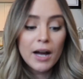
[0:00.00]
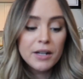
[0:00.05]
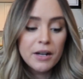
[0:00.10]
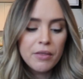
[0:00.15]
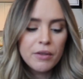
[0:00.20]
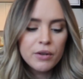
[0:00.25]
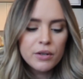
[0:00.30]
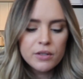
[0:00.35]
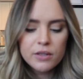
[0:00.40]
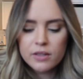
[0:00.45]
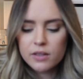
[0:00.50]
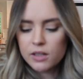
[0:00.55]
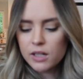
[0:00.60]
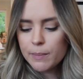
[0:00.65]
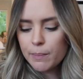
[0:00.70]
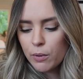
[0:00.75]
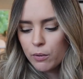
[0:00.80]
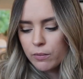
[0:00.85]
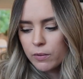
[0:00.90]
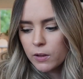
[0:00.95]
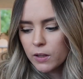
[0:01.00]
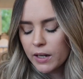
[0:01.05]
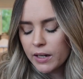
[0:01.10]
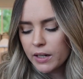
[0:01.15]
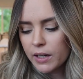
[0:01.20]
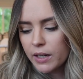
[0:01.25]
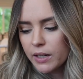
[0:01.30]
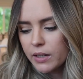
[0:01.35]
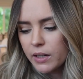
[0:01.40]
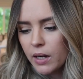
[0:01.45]
Another sleep
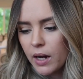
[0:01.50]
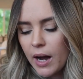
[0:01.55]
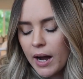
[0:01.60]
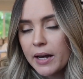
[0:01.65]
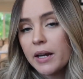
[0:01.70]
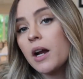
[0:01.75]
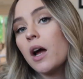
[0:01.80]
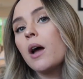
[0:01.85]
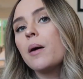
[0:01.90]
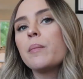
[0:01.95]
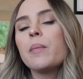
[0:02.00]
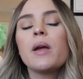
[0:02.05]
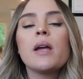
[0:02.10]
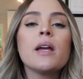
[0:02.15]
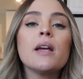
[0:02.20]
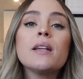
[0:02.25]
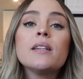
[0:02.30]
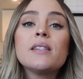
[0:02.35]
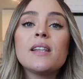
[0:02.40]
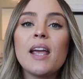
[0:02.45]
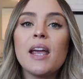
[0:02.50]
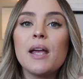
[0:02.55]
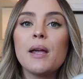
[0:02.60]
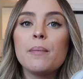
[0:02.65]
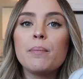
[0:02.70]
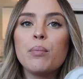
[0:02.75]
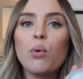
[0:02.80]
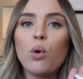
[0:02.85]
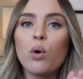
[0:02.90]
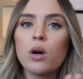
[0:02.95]
related item is a
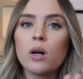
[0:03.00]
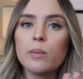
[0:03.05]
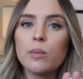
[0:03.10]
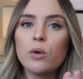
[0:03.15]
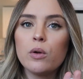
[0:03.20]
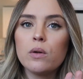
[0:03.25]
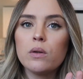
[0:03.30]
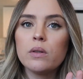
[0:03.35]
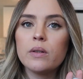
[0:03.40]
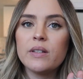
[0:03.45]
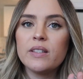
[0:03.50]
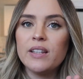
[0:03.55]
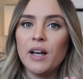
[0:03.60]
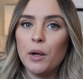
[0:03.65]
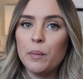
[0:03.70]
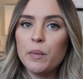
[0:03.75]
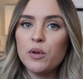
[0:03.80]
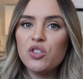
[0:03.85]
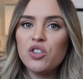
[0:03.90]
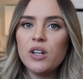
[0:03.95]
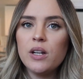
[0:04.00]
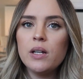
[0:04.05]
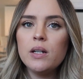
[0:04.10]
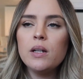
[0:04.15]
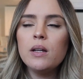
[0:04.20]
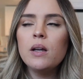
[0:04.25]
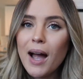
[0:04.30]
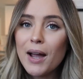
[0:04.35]
portable sound machine.